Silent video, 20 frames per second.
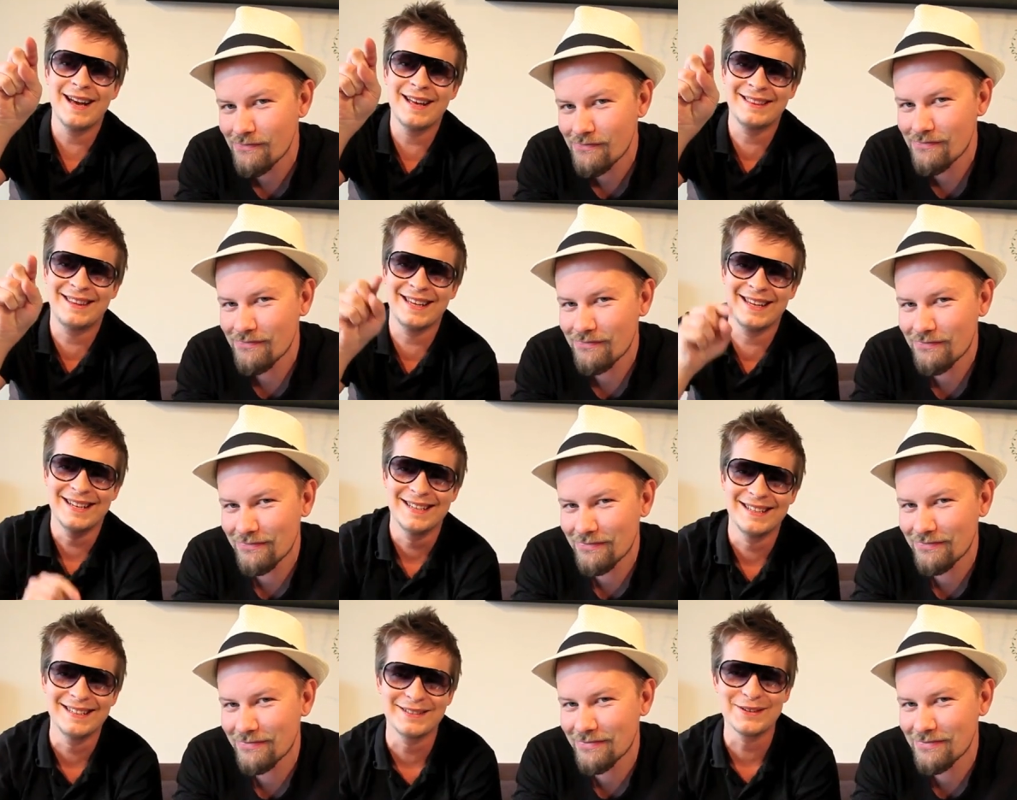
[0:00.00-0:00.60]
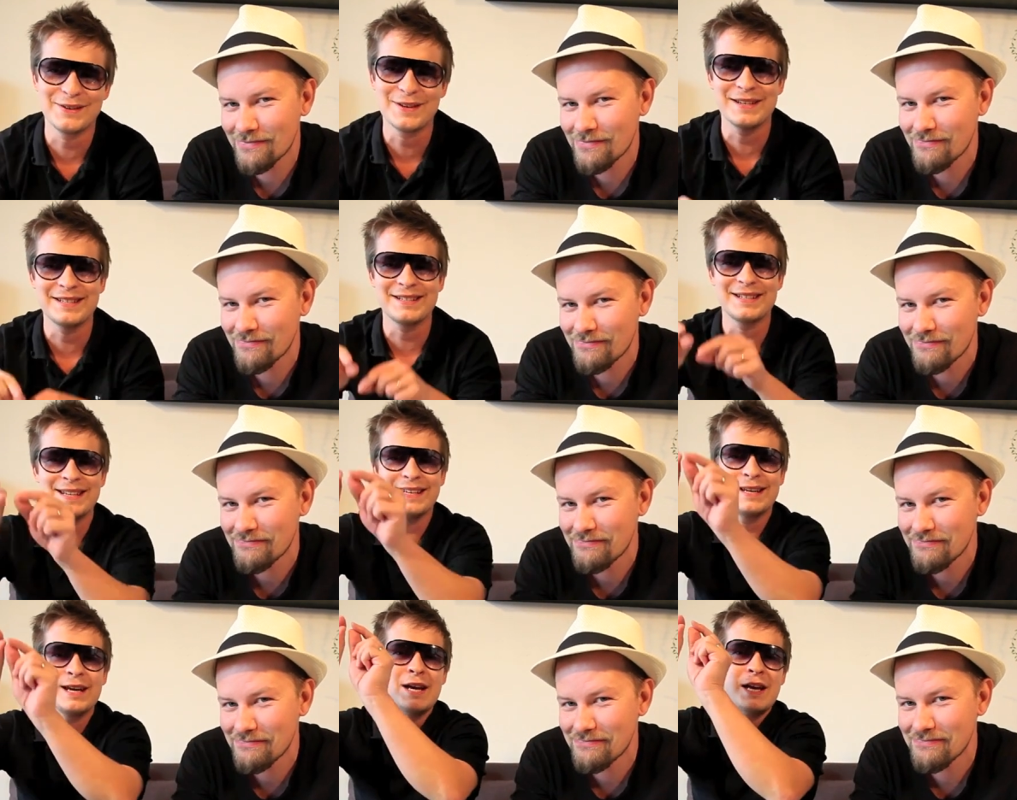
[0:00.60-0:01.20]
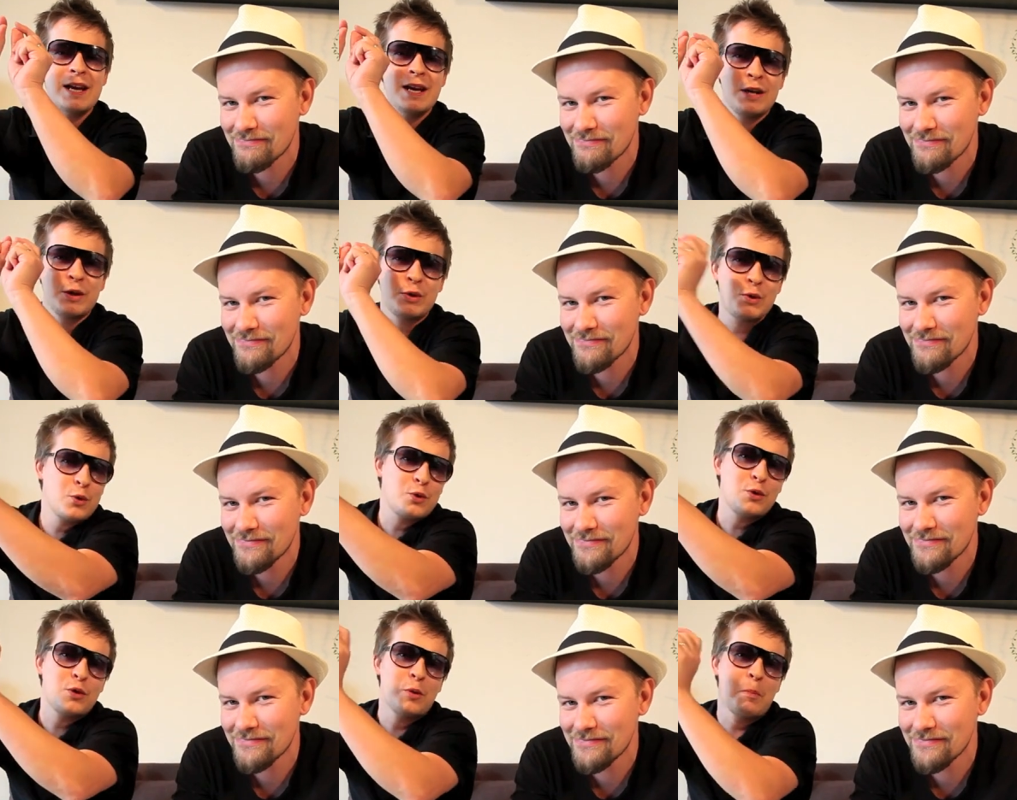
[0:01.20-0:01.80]
Speaker 1: and then you can see
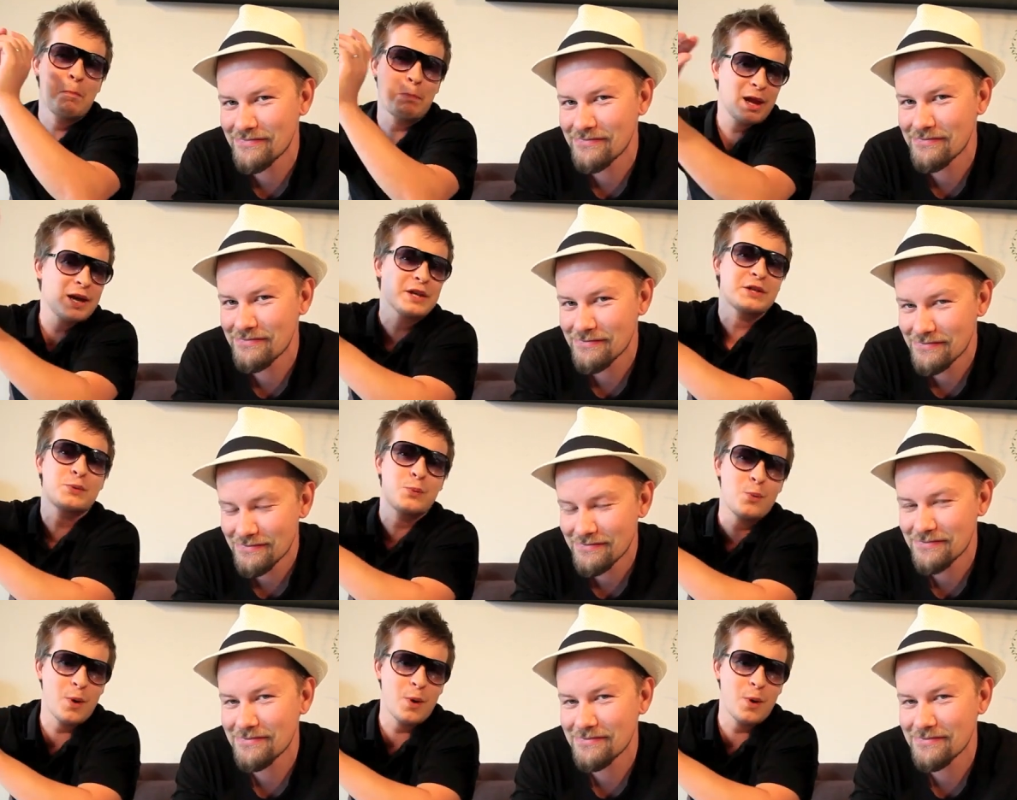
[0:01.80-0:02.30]
Google plus